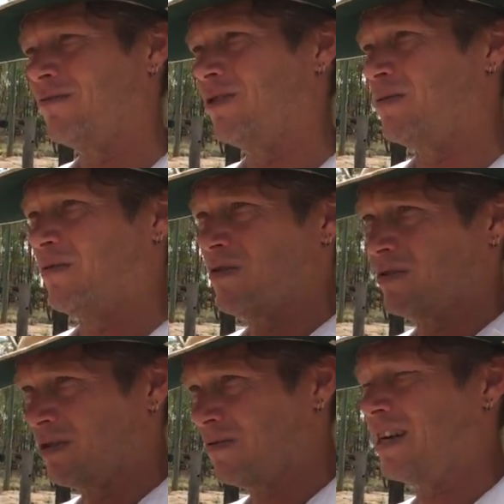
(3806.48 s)
Whereas before, it
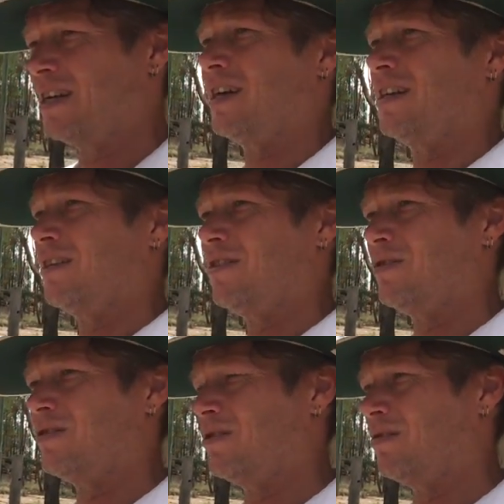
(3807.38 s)
was just running down the hill
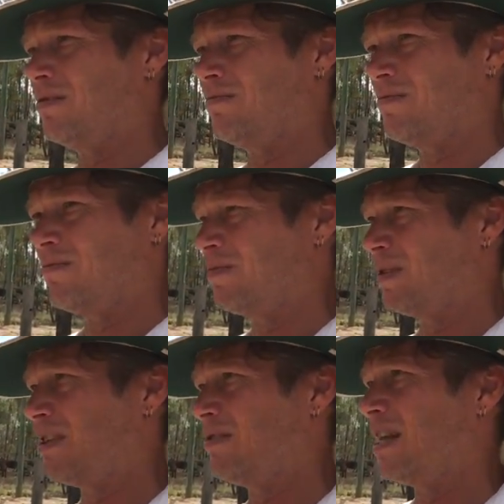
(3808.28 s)
to a little
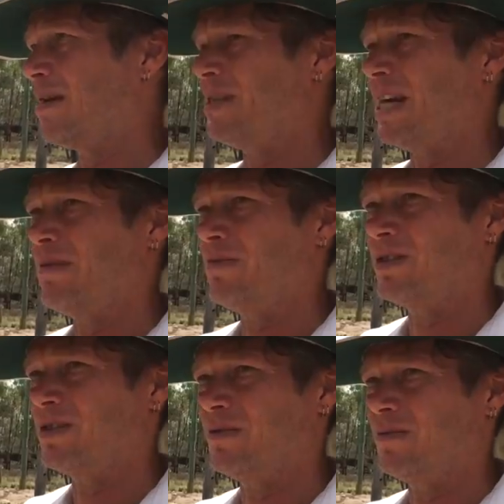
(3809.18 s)
silted up dam that
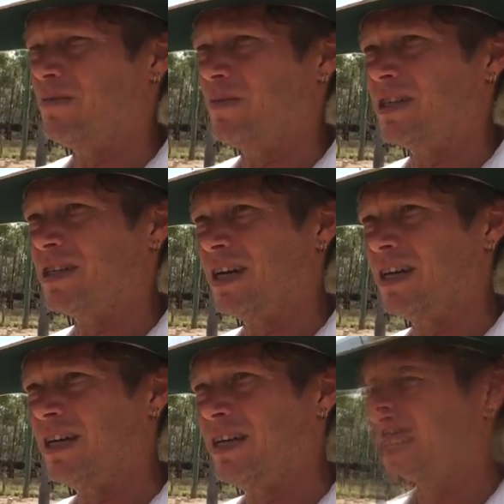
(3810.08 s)
was doing not much
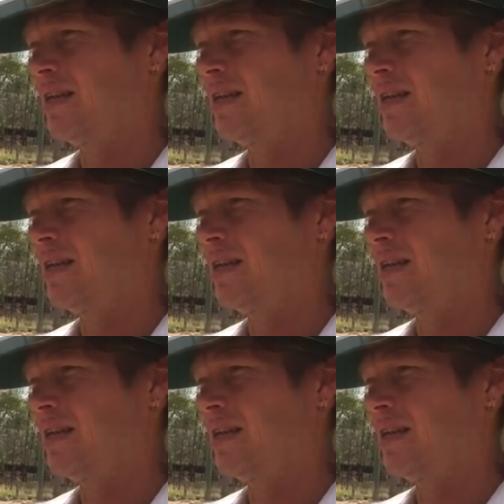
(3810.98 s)
down there.